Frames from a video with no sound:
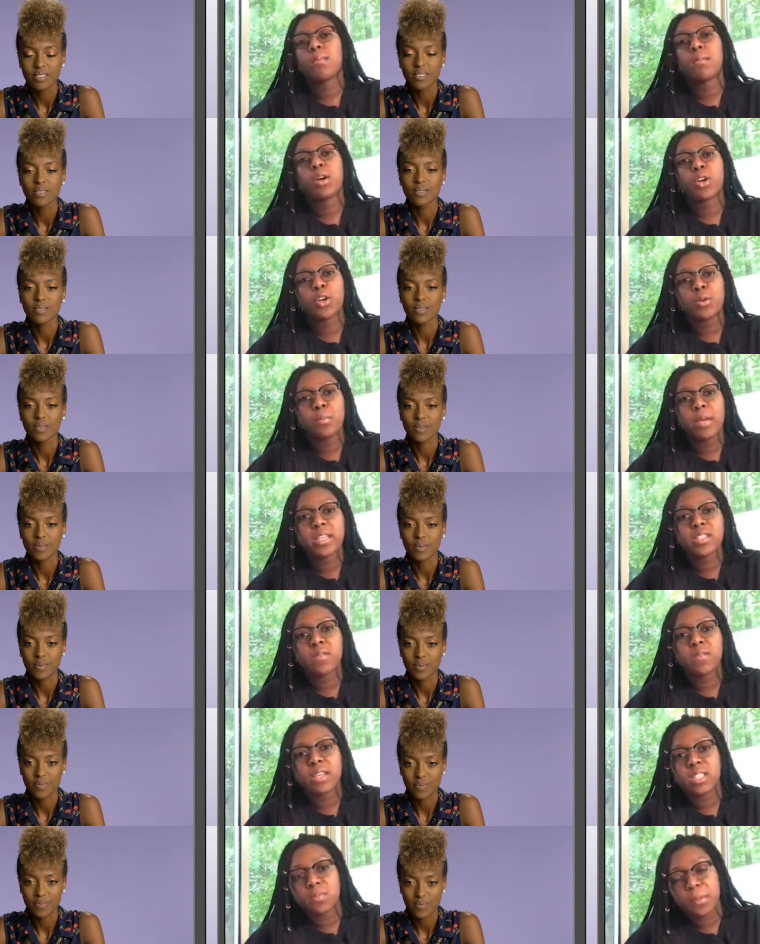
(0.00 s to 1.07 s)
Speaker 1: a good mix of
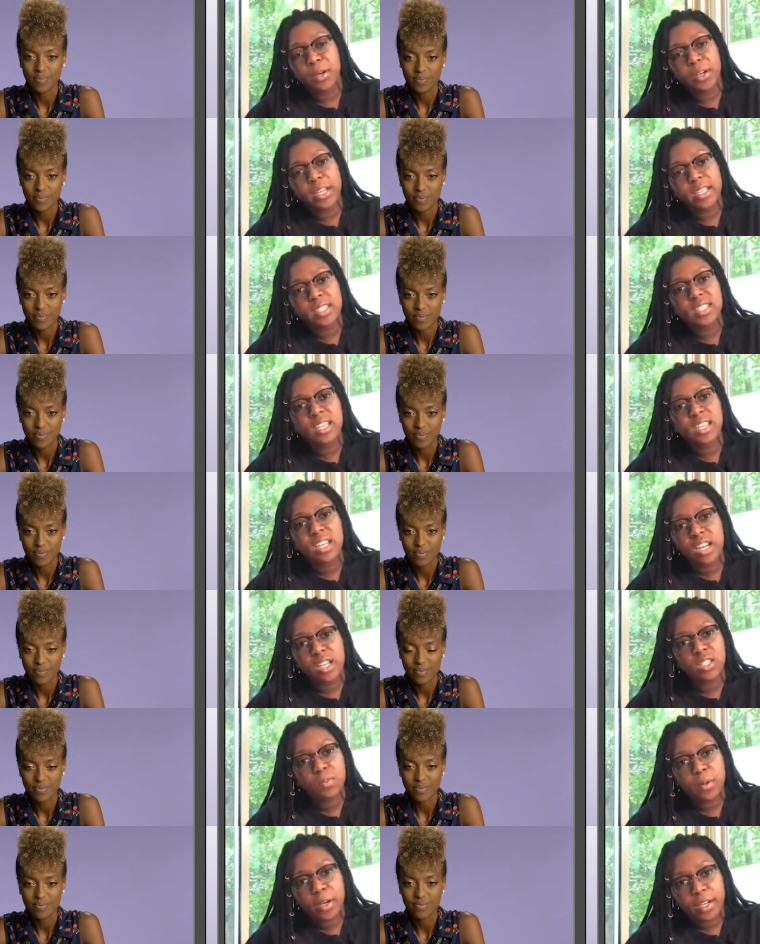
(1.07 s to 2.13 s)
experienced and
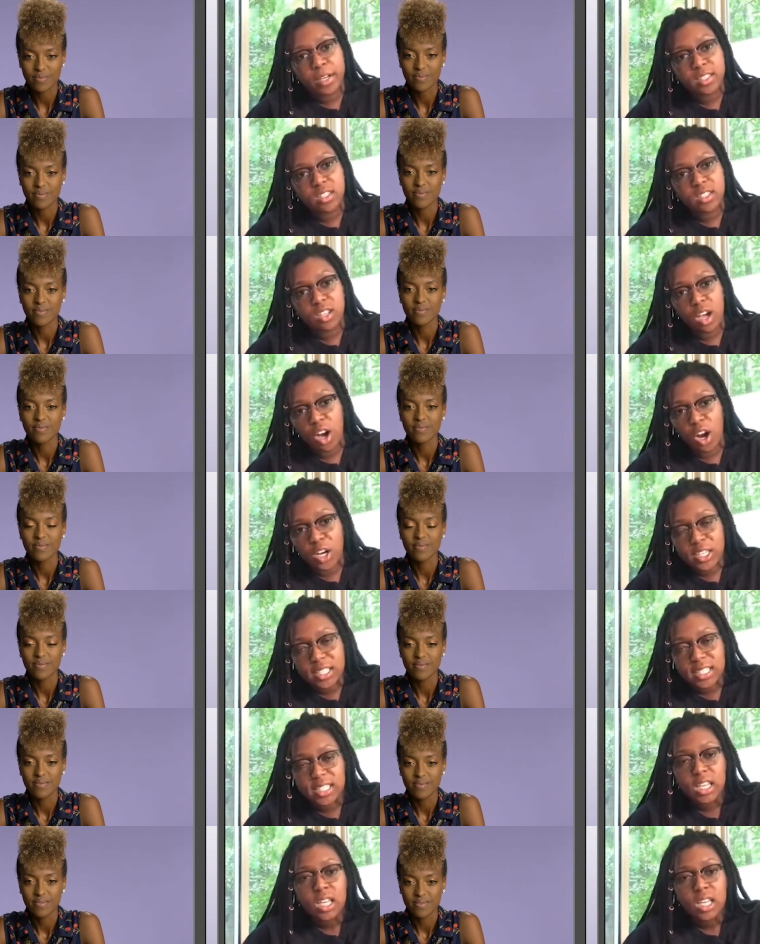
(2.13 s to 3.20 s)
inexperienced young
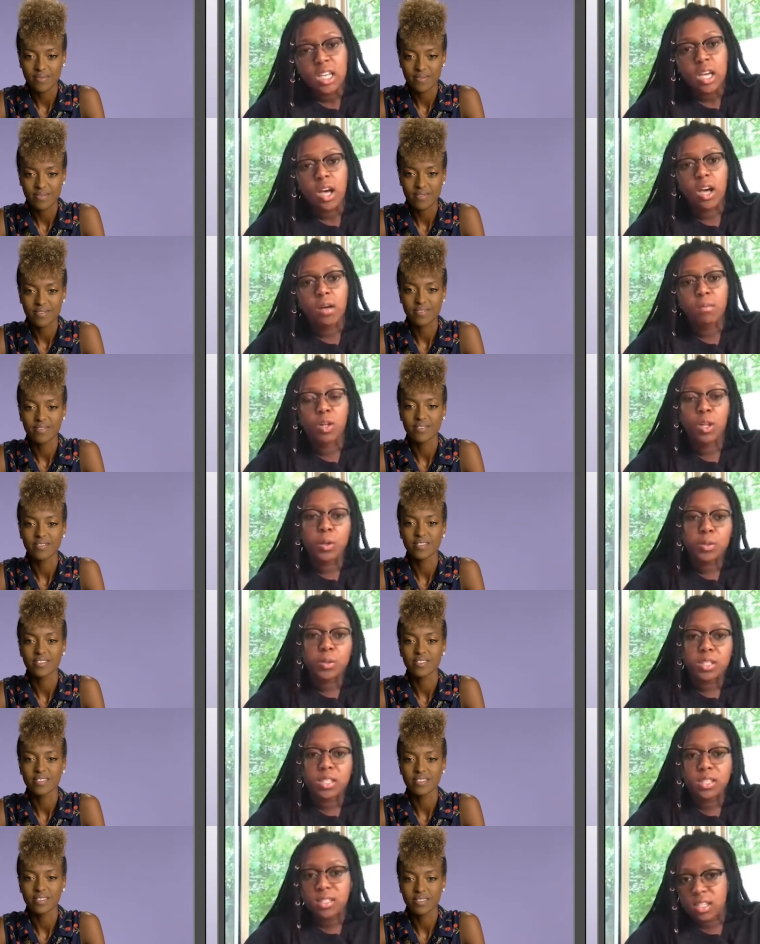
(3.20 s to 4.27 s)
artists um,
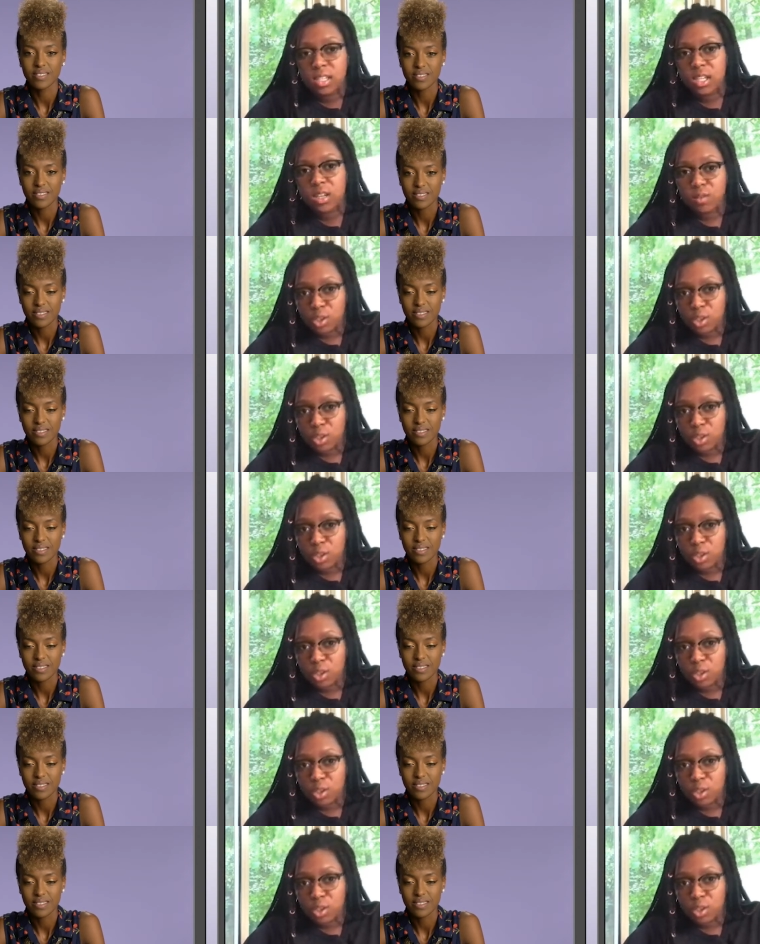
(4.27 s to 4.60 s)
close to the city of